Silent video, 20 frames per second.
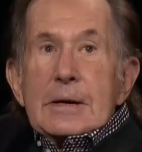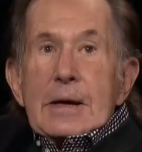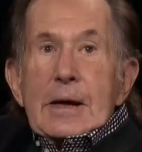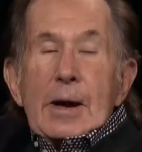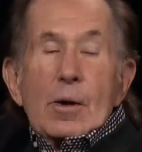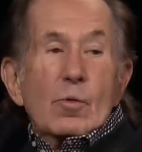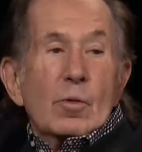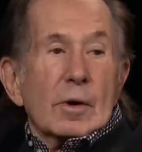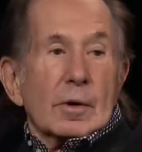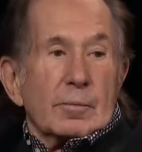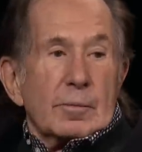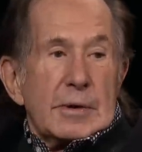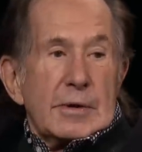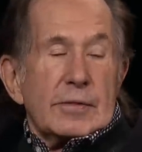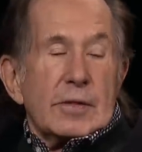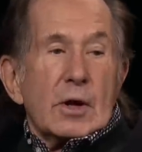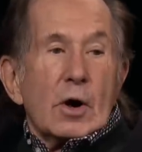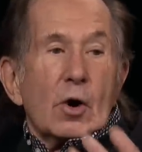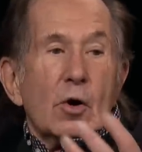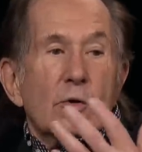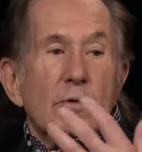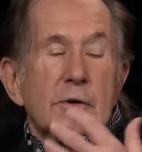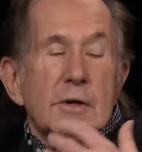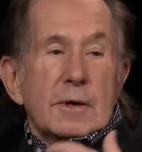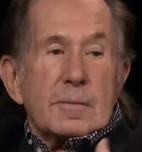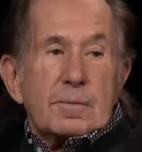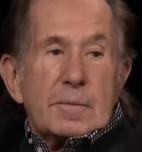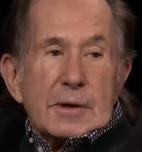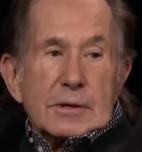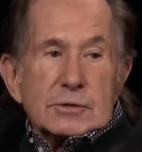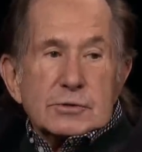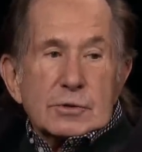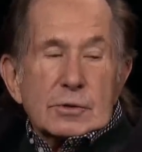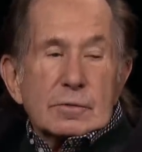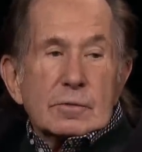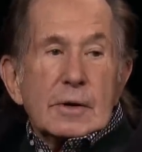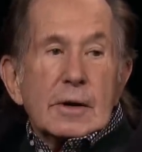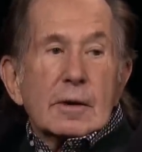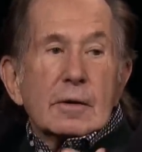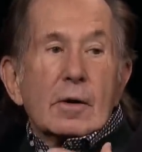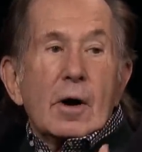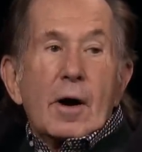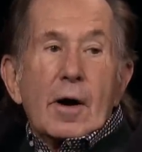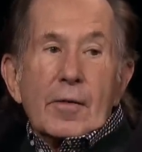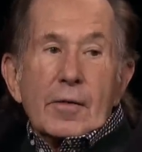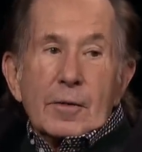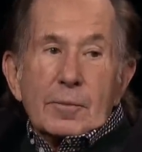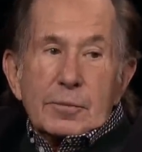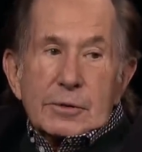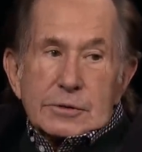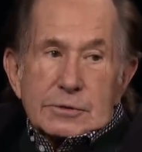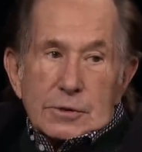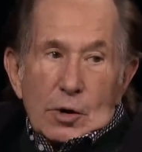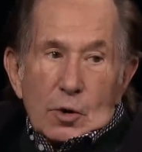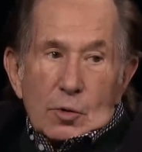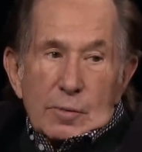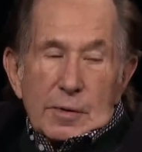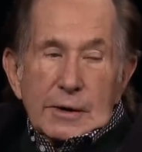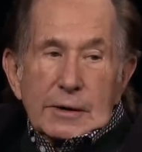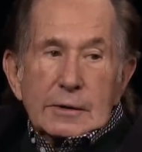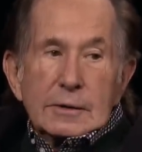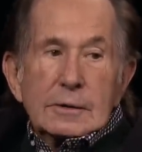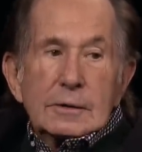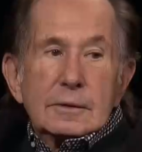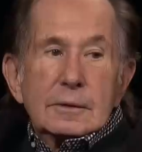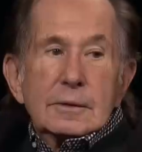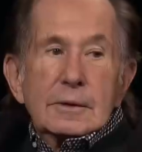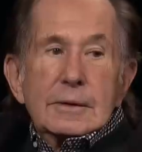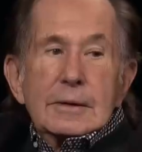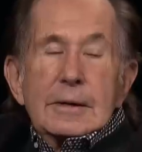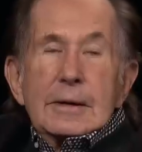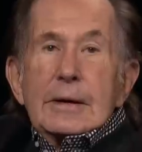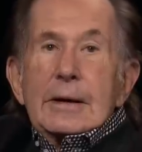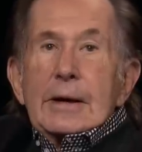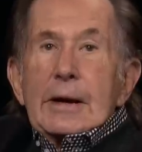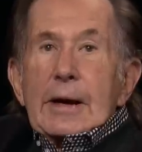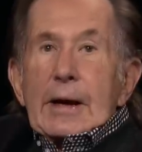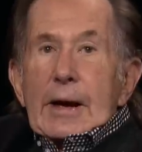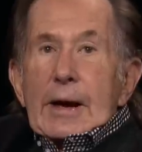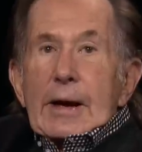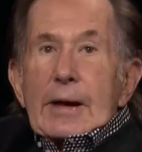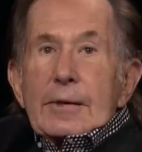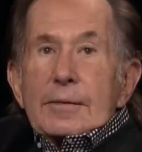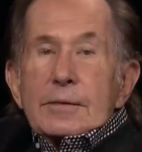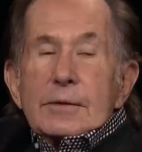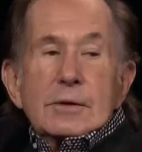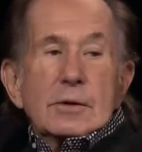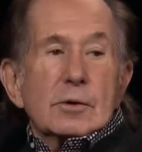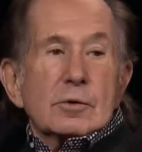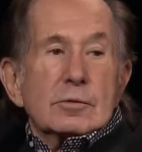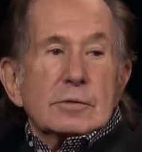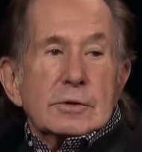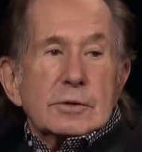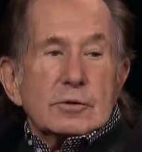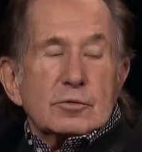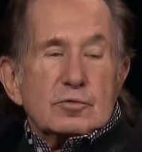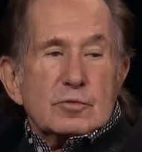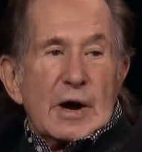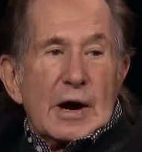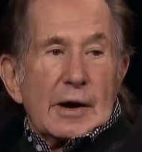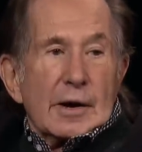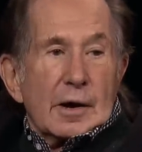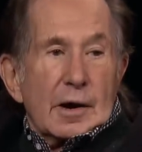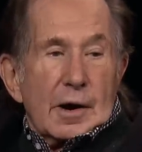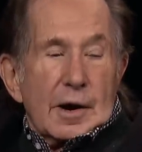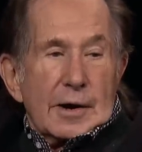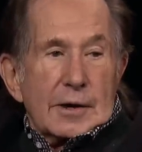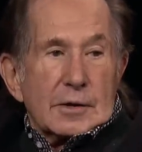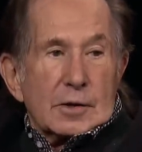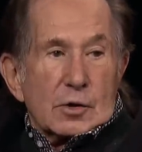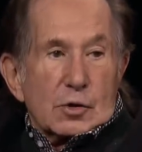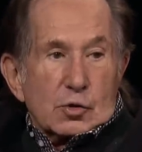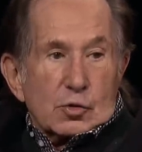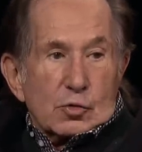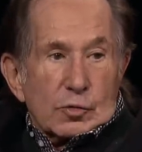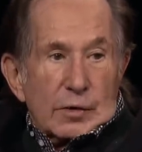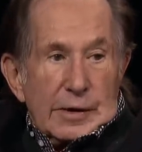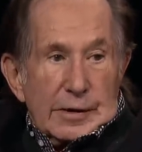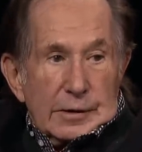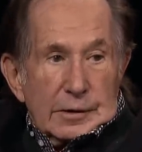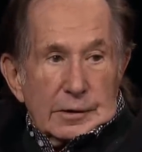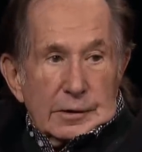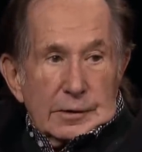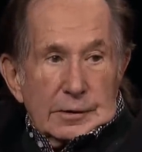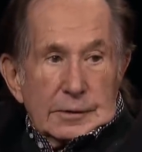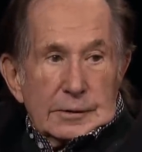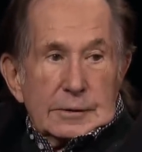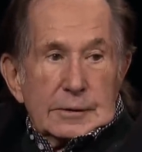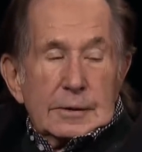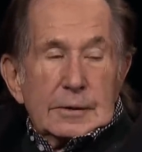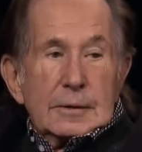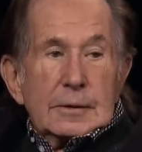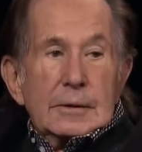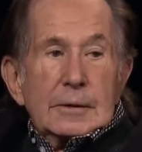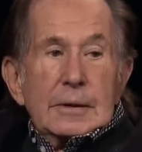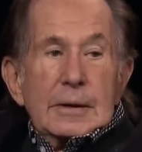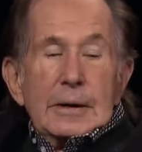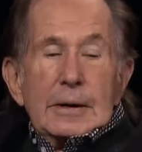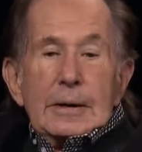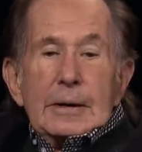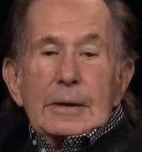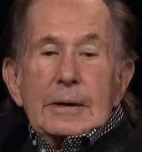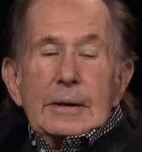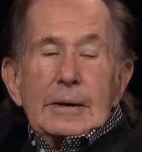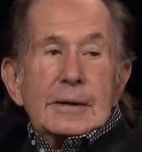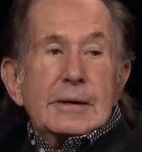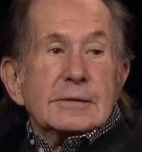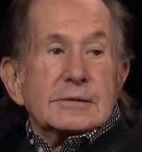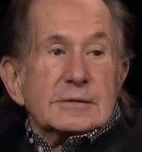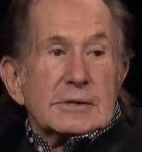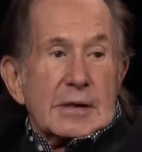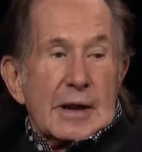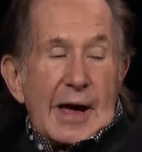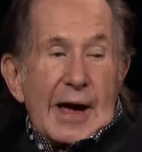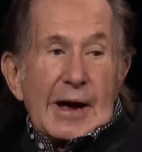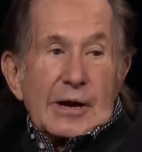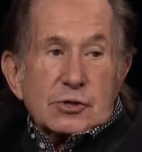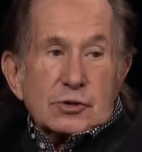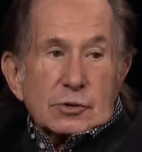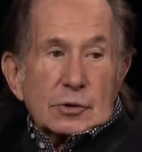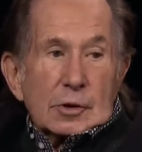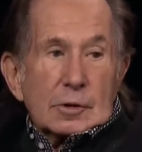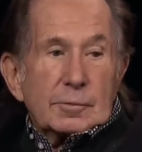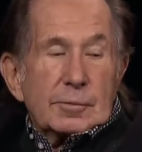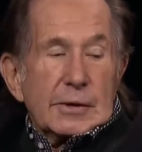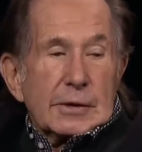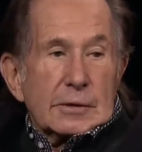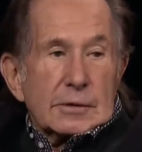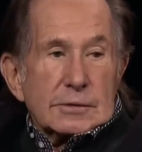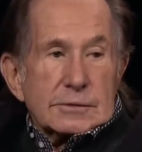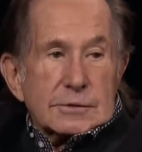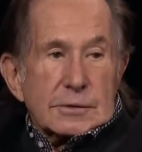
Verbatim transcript: and we'll be the only pizzeria on the Potomac, and the only Red Eye Grill uh, international because